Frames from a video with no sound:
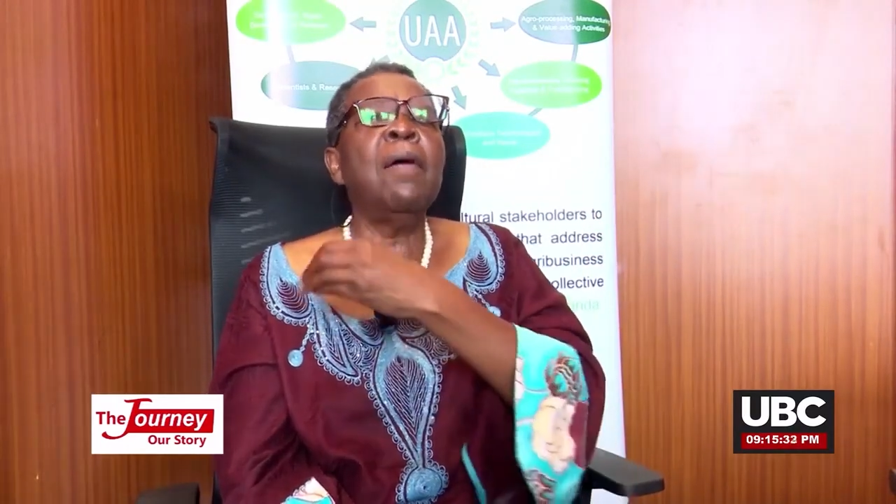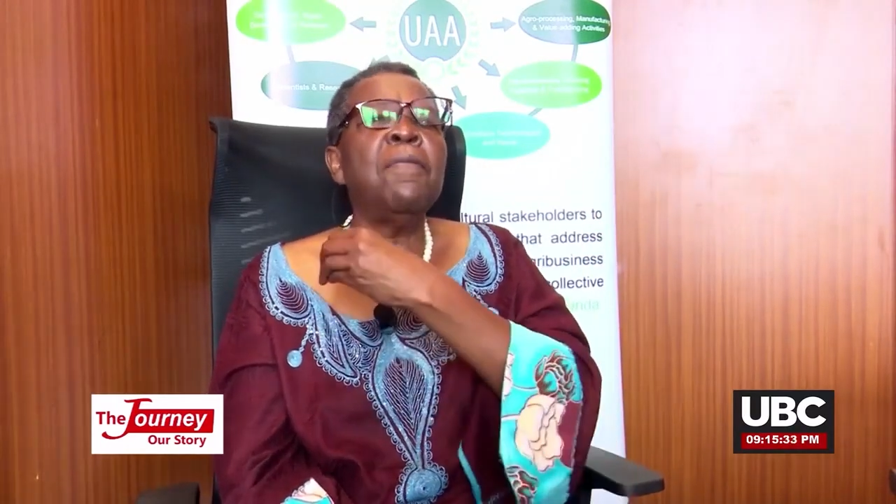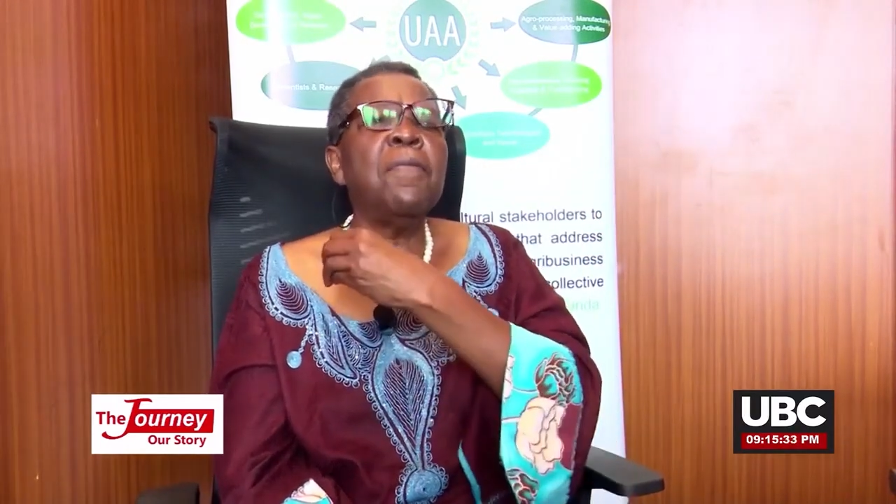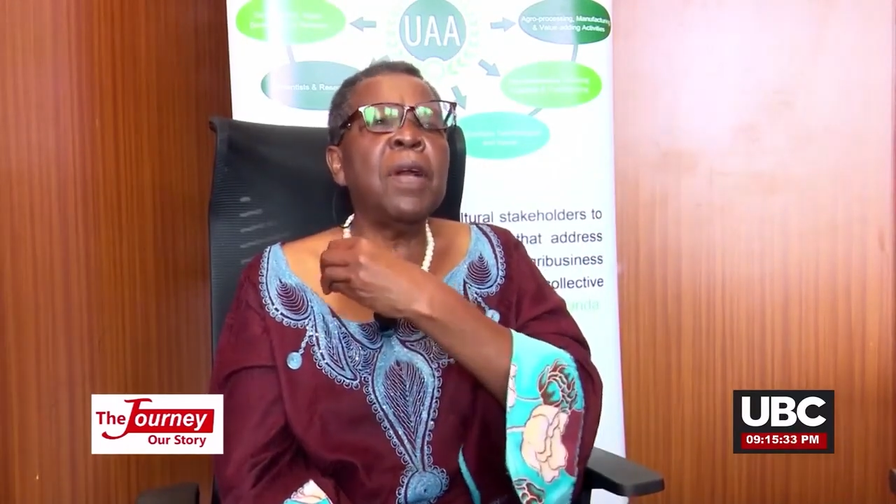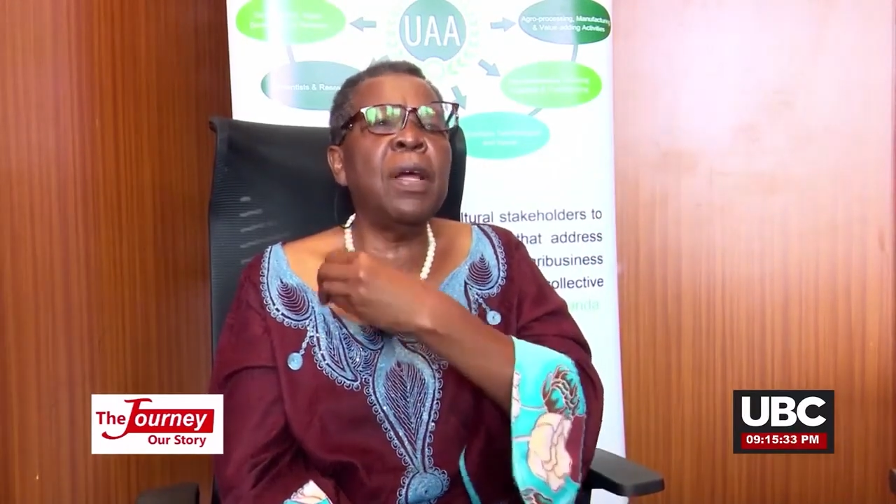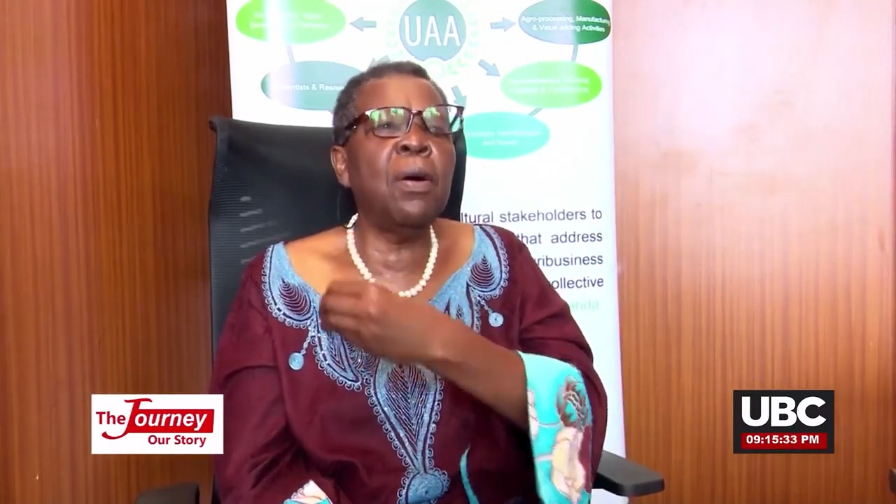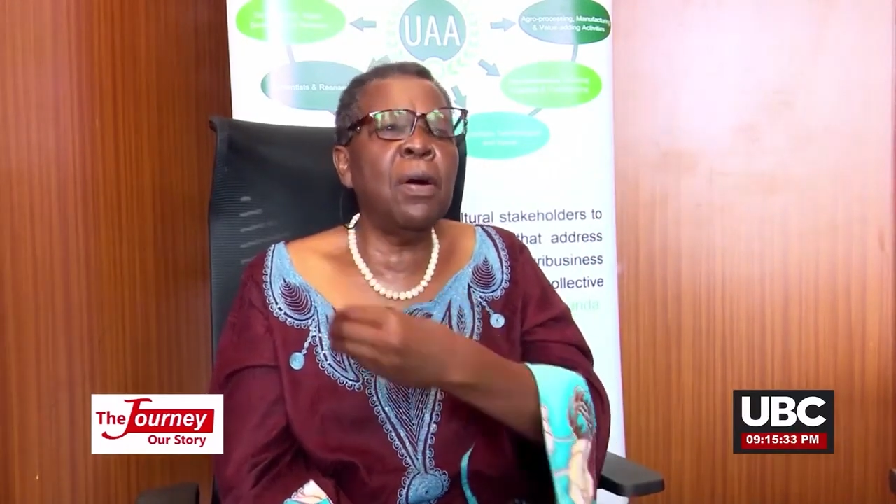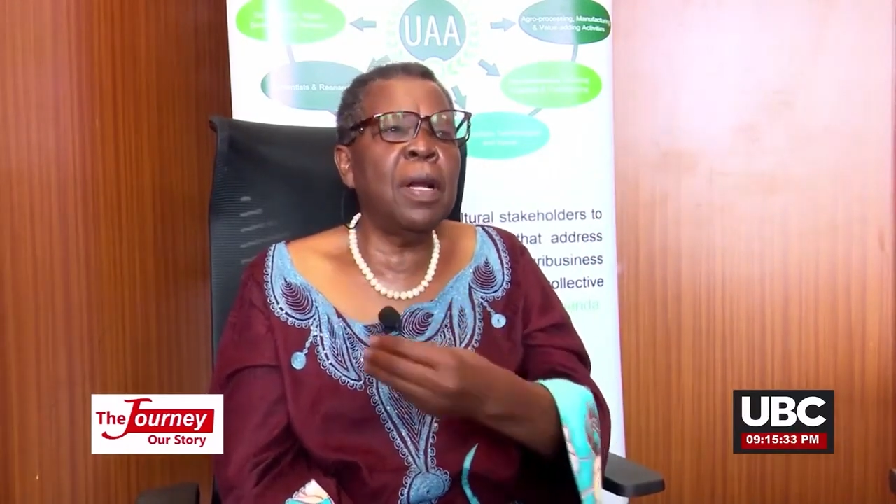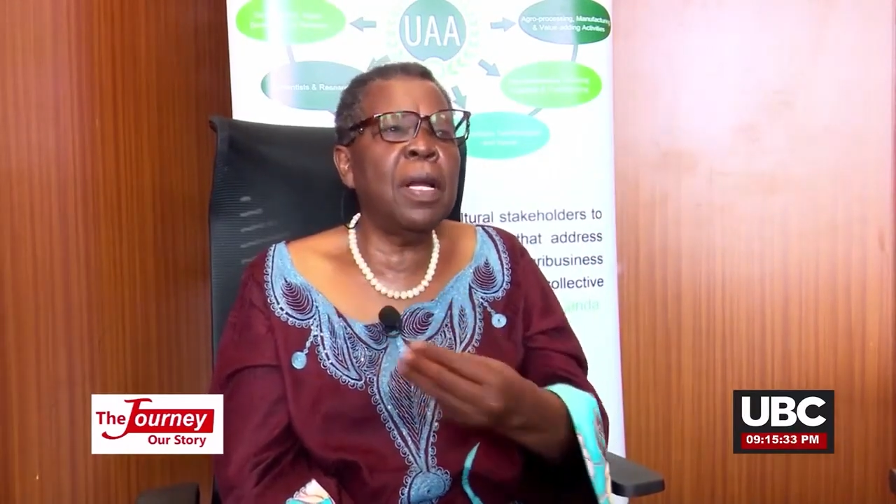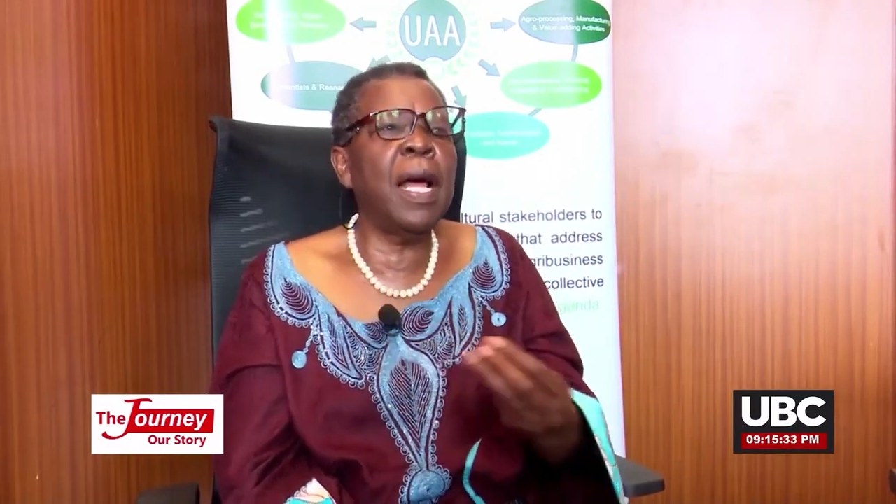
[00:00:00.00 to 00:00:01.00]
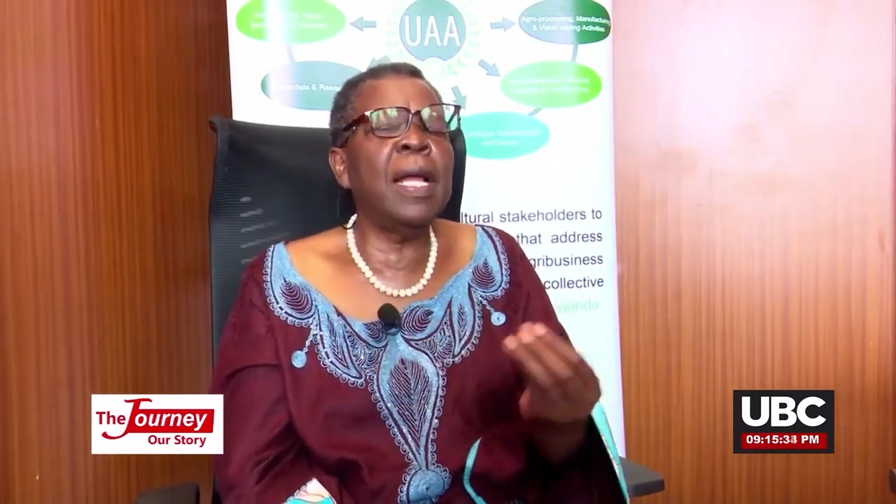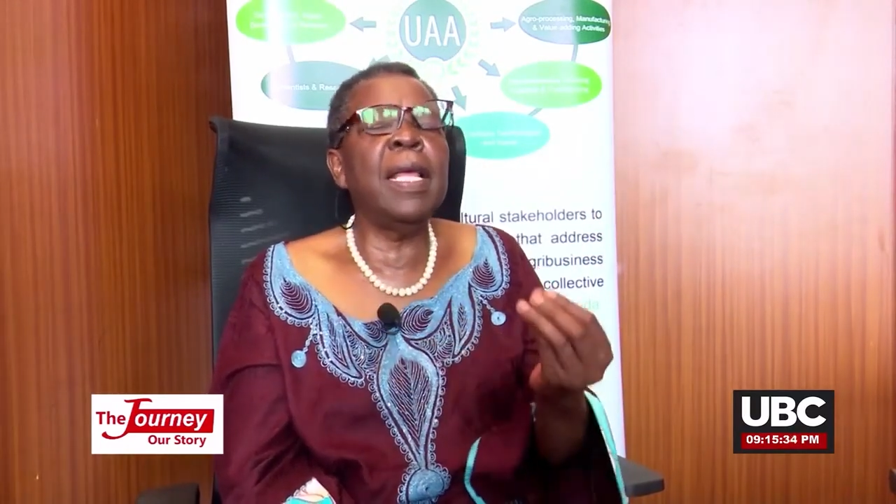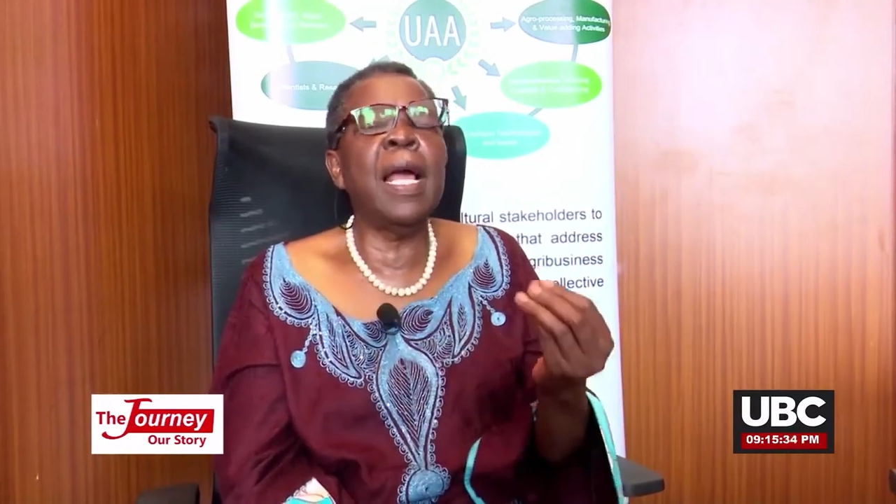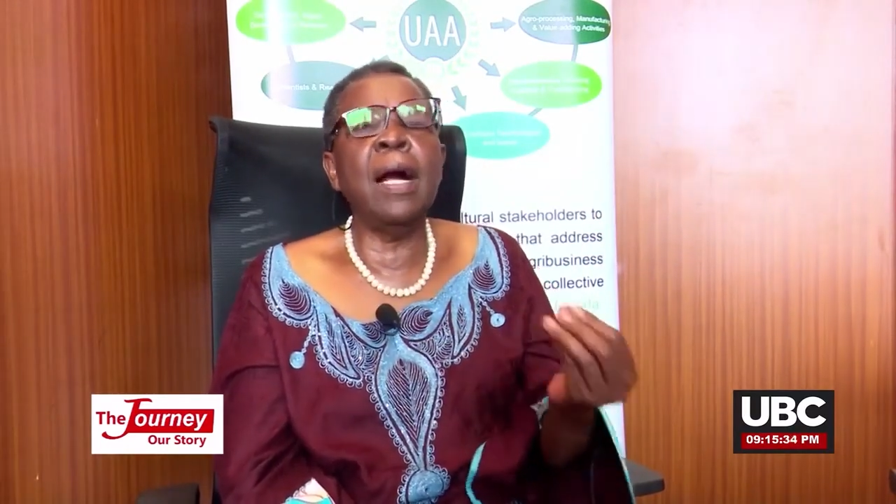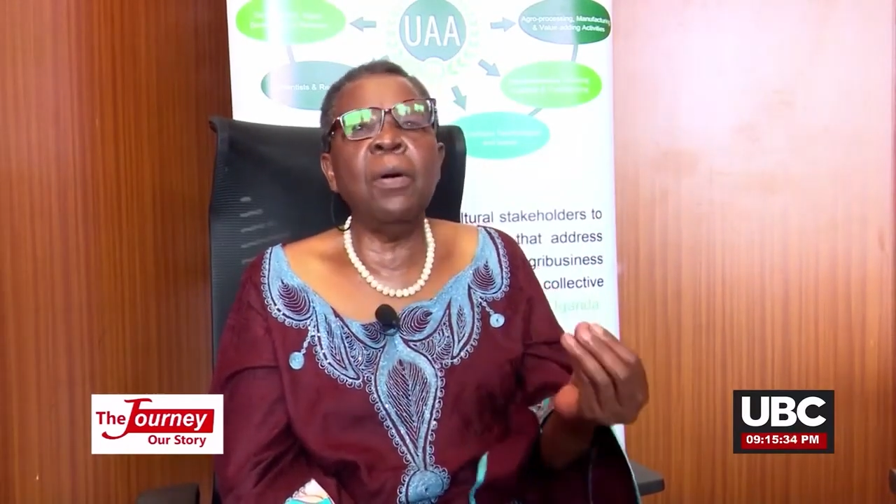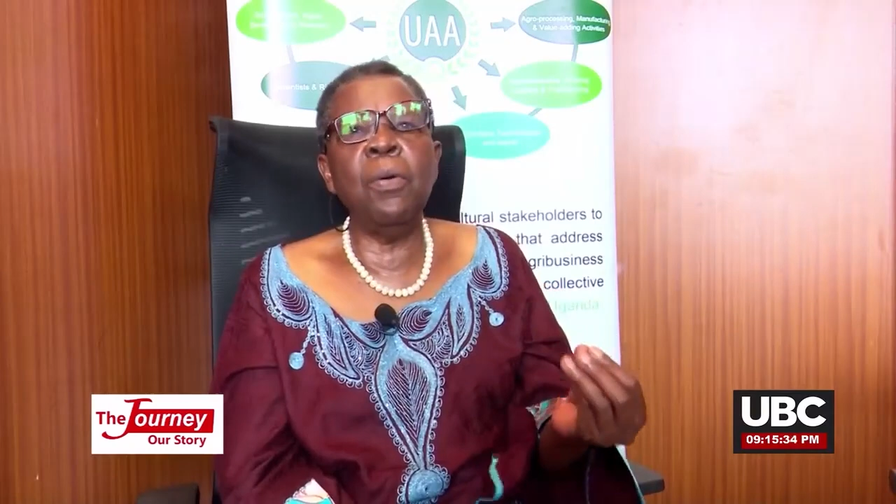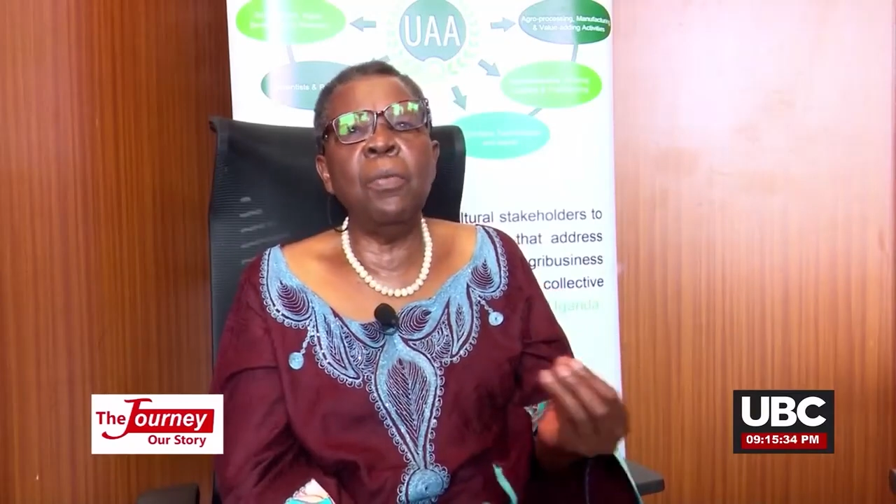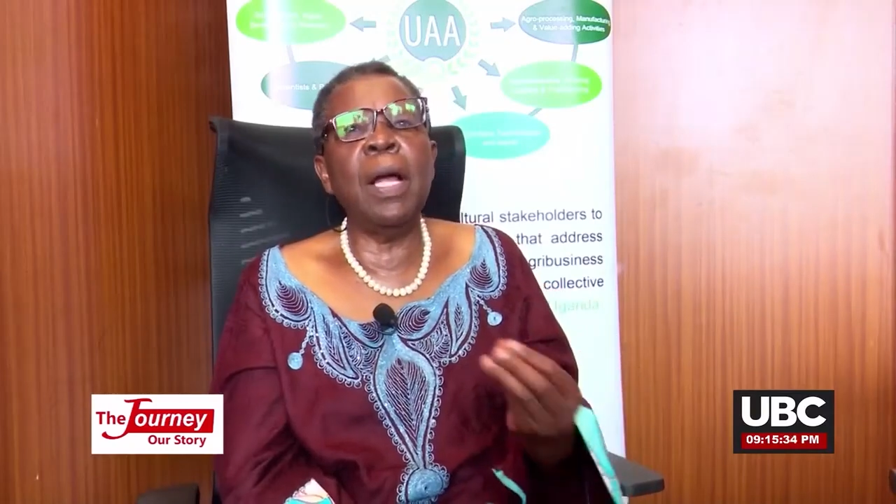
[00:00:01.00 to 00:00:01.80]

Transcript: Every old and young